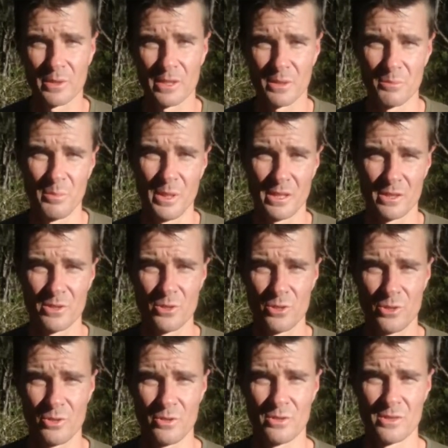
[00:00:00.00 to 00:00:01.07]
We can pick and
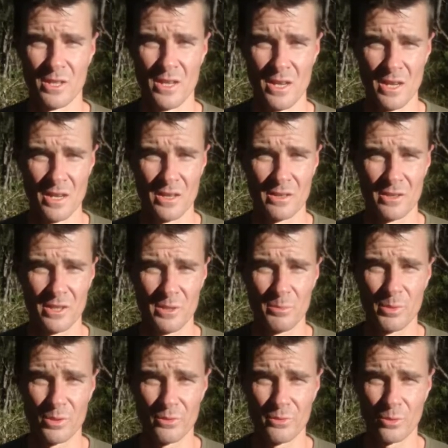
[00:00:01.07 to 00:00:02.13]
choose the
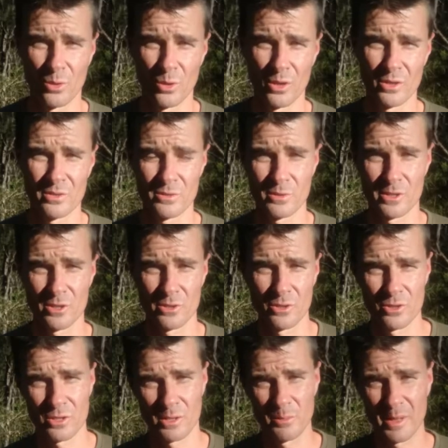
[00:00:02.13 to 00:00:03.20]
beautiful oils, which are
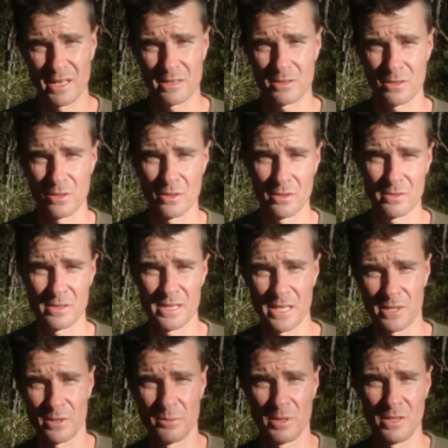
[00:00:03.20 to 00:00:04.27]
usually based on
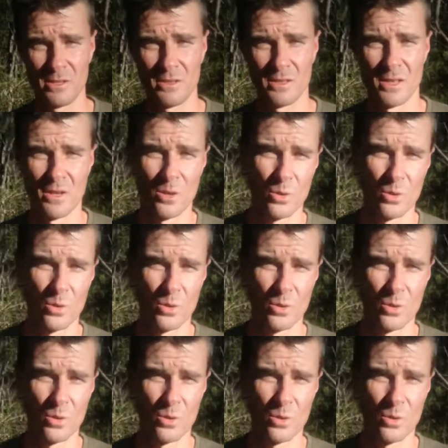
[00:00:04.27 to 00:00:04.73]
sesame